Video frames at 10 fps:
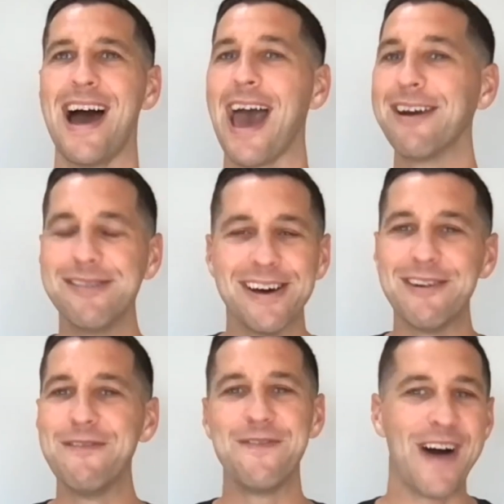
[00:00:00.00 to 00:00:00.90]
I don't
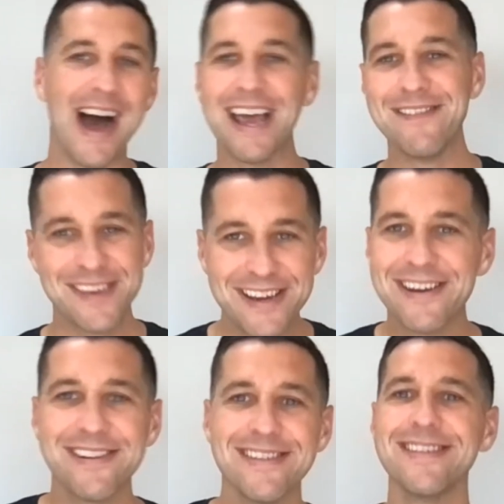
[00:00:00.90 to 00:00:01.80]
know, 5
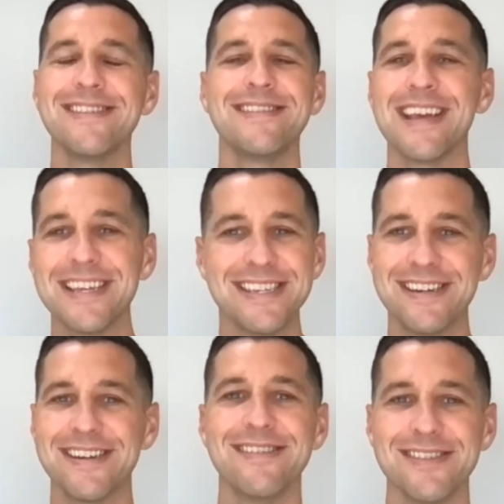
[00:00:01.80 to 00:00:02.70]
years, 6
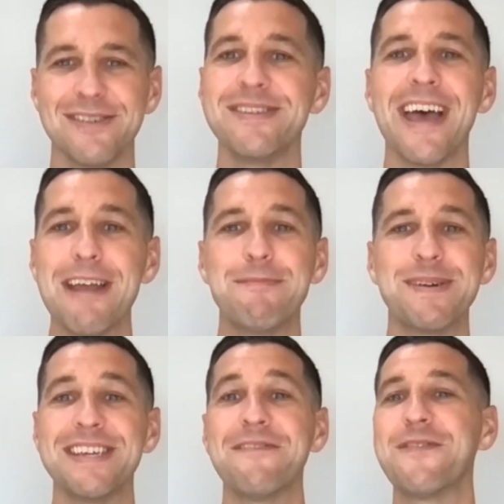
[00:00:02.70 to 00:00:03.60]
years, so
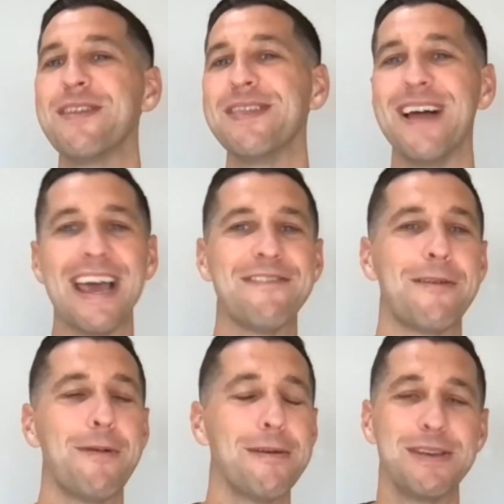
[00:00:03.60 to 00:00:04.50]
10% for life. I'll
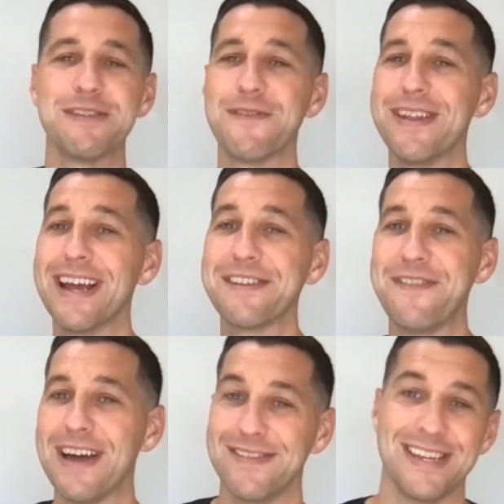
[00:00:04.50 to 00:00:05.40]
probably use it for the next
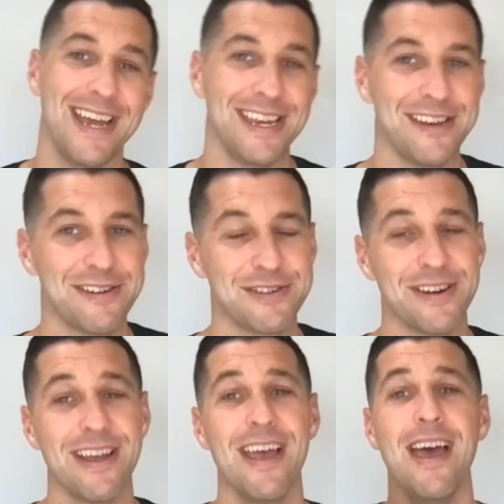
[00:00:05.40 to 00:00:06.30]
5 or 10 years,
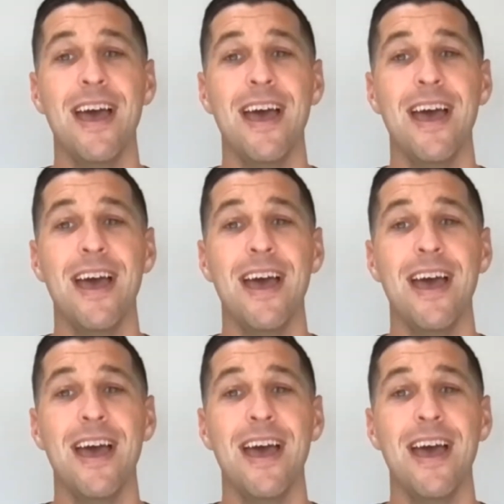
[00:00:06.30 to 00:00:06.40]
right?